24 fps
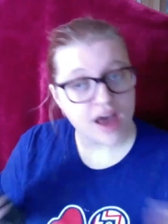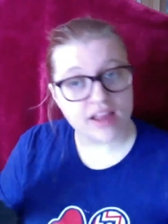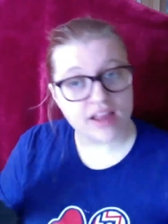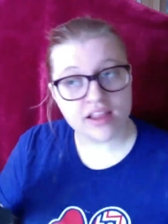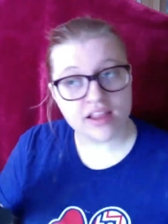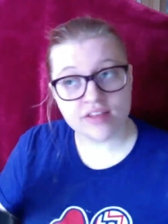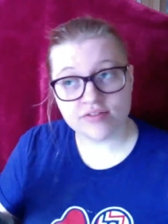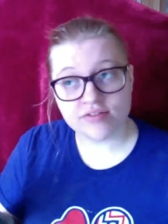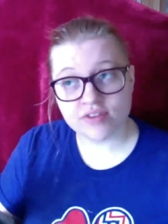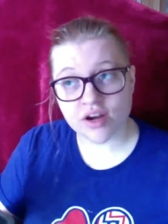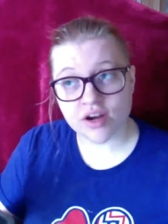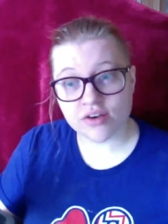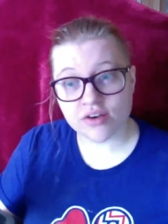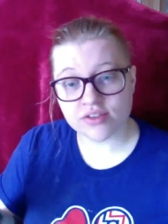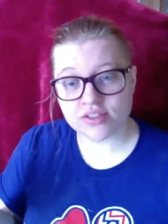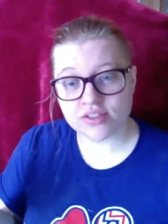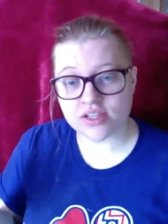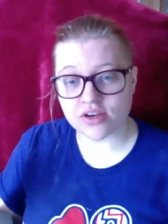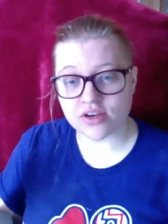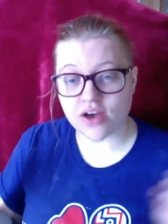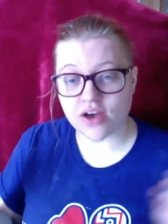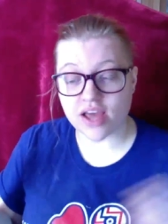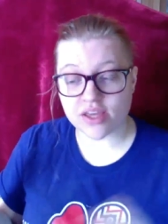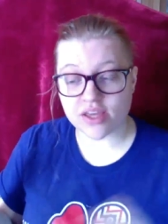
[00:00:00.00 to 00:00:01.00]
I love
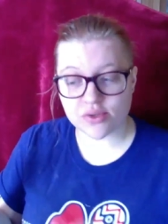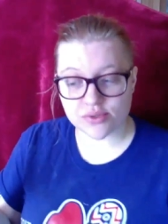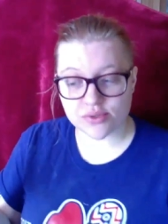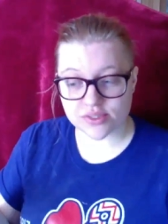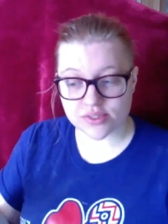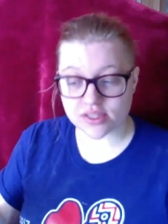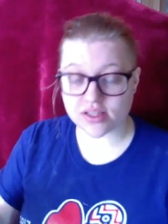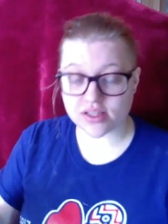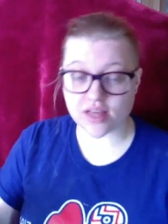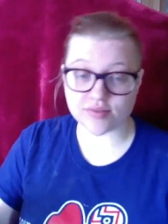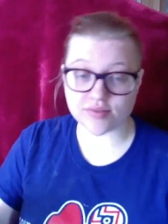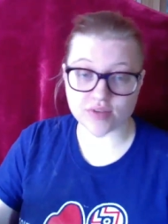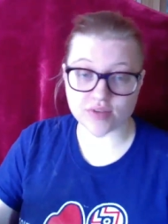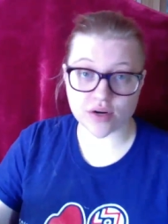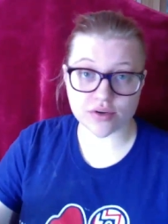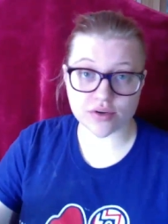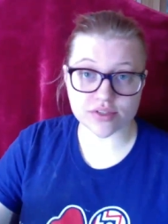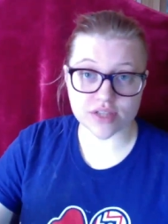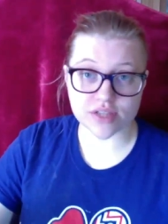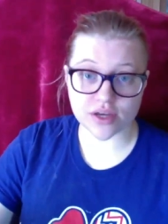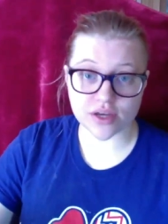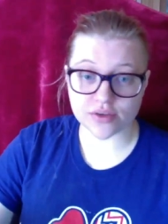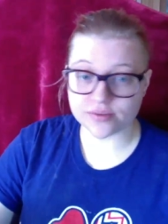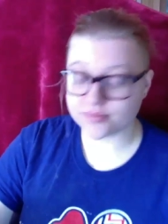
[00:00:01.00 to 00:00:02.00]
Naruto. I used to love
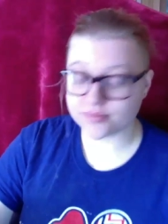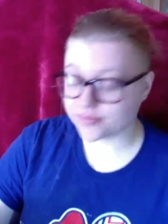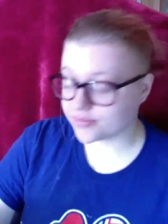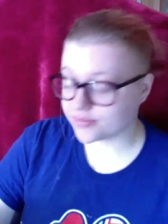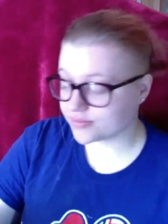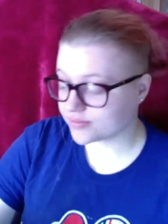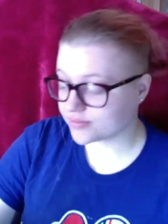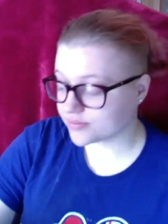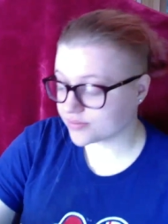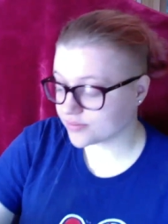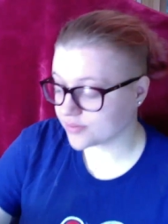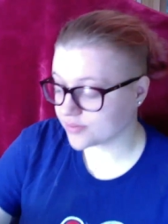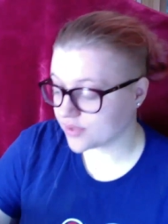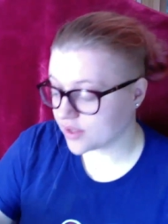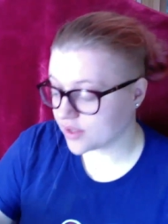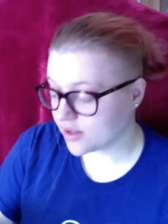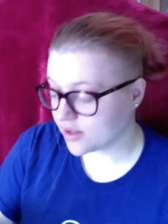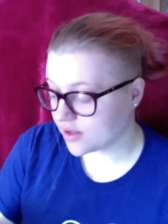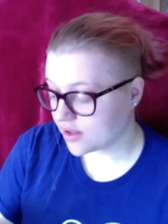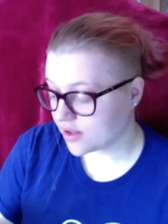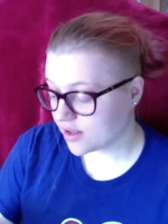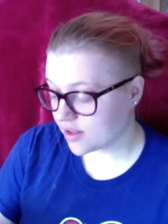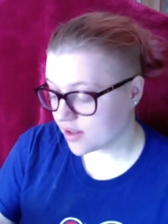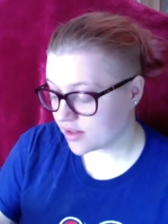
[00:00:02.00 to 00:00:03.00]
Naruto.
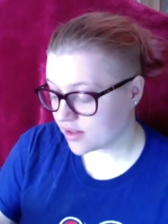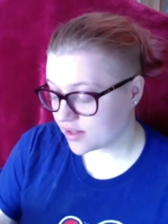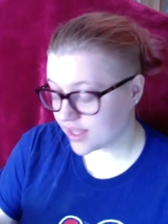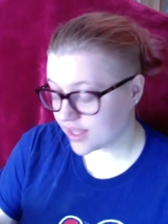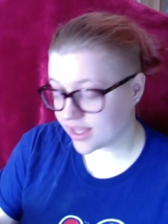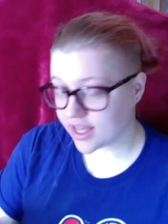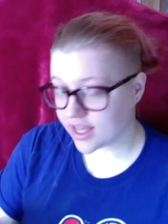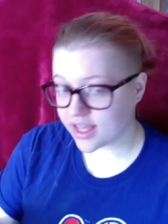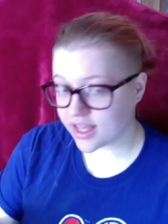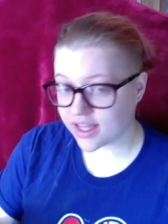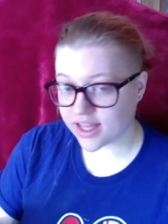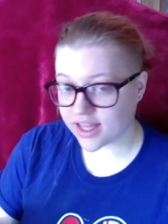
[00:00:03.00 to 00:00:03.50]
Like,